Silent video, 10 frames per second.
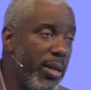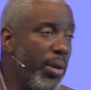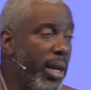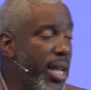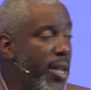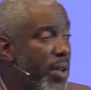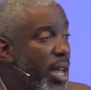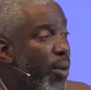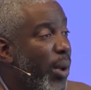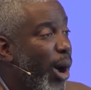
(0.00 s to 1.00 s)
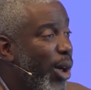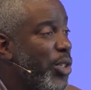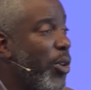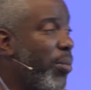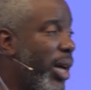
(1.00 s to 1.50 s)
and to believe, we
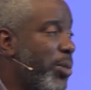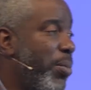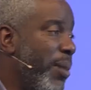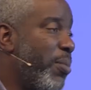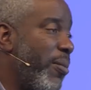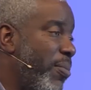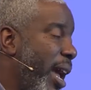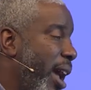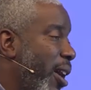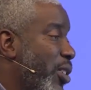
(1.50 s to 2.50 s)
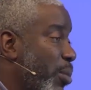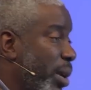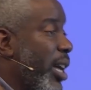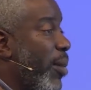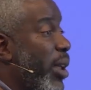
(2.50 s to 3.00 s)
also must be prepared to
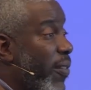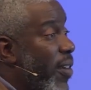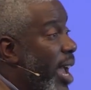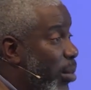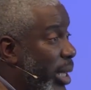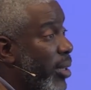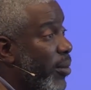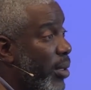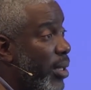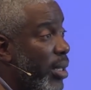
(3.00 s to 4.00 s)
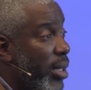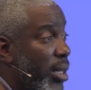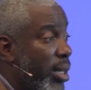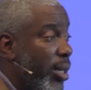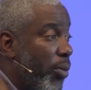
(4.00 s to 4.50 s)
become their family.
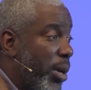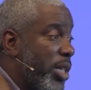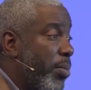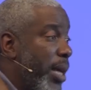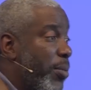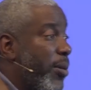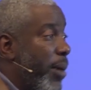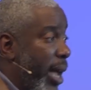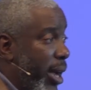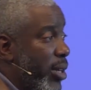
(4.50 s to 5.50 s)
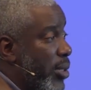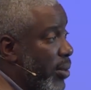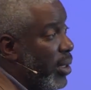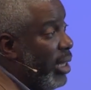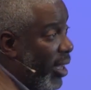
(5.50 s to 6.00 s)
We must be prepared
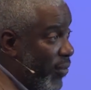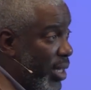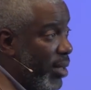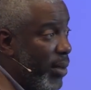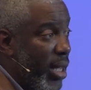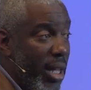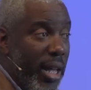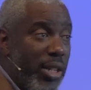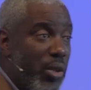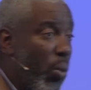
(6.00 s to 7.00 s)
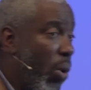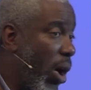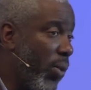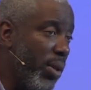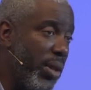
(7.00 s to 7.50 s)
to love them and to
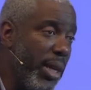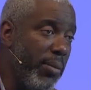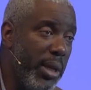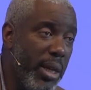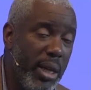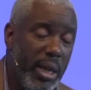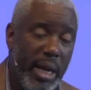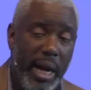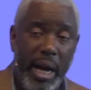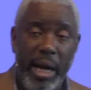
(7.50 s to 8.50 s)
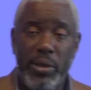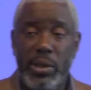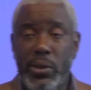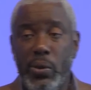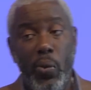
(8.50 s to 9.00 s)
walk with them, uh,
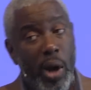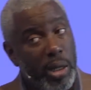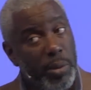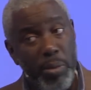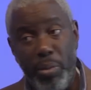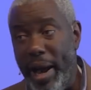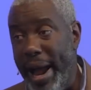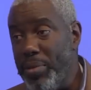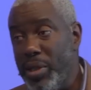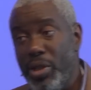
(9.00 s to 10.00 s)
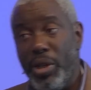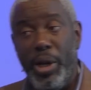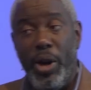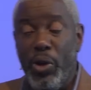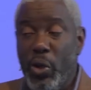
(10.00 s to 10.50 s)
to welcome them perhaps into
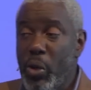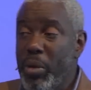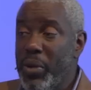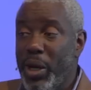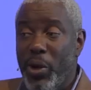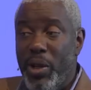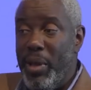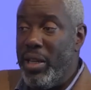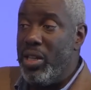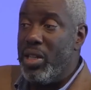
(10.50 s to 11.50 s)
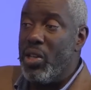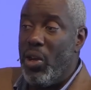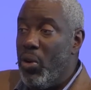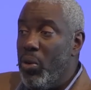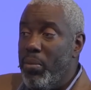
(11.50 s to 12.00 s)
our home if they're going to be
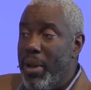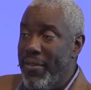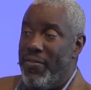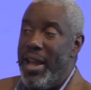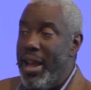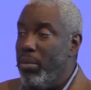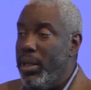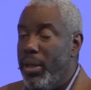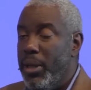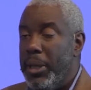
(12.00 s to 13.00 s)
disowned by family